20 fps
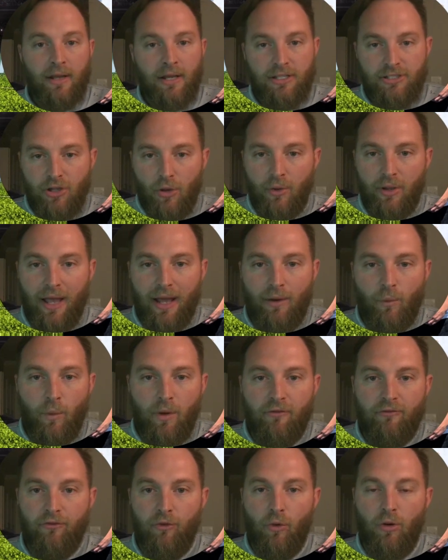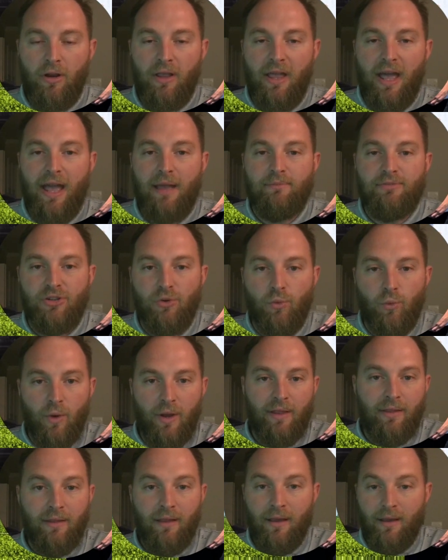He's only got to win 4 games to
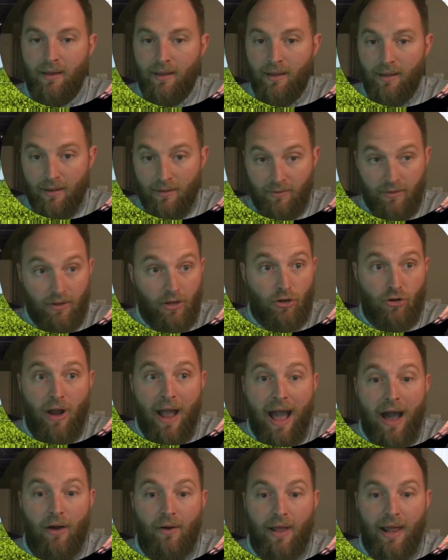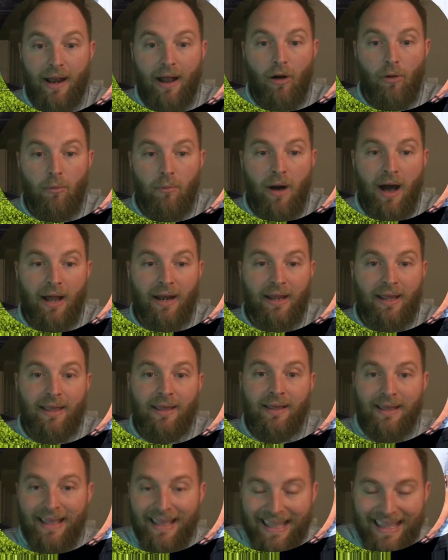win the crown at Almaty.